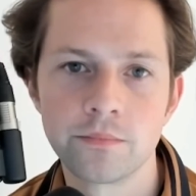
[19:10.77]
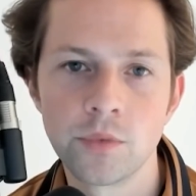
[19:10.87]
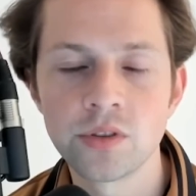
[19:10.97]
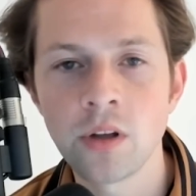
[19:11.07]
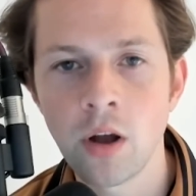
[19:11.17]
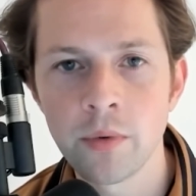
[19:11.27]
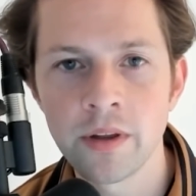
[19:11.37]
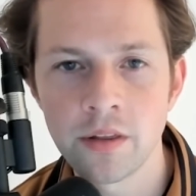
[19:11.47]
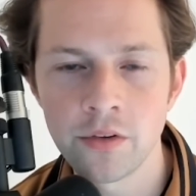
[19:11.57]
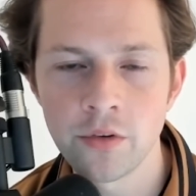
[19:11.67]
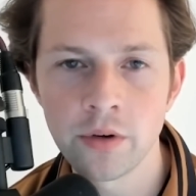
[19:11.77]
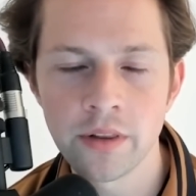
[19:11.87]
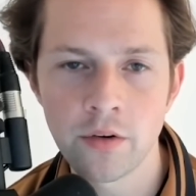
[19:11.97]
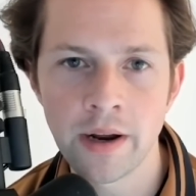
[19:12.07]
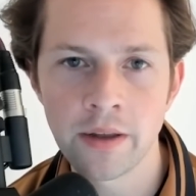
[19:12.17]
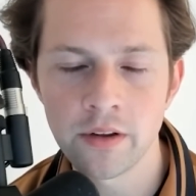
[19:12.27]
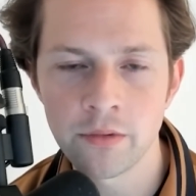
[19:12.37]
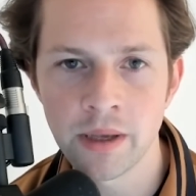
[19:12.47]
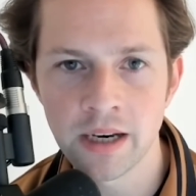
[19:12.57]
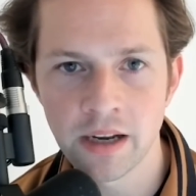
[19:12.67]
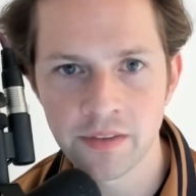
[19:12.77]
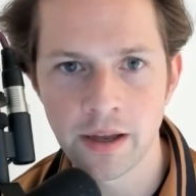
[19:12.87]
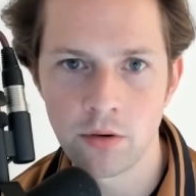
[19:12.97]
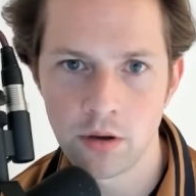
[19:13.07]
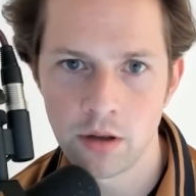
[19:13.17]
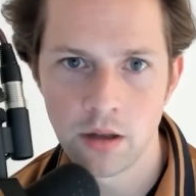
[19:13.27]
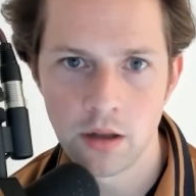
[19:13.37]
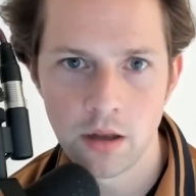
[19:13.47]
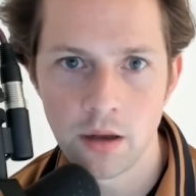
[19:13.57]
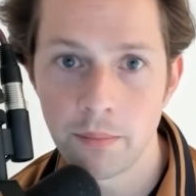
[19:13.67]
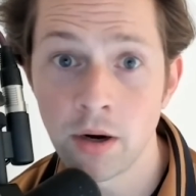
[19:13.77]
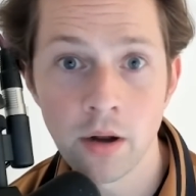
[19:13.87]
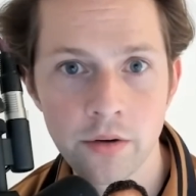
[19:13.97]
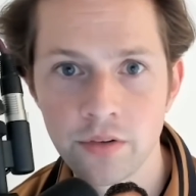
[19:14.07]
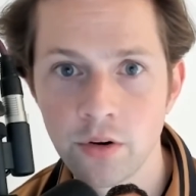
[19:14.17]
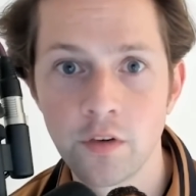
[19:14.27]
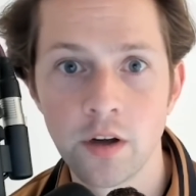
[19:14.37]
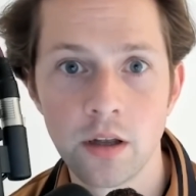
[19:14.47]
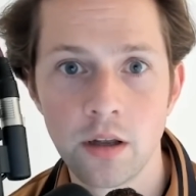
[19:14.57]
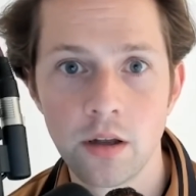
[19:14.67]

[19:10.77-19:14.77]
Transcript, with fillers: we'll start with the jewel in the crown that is being left out Bernardo Silva.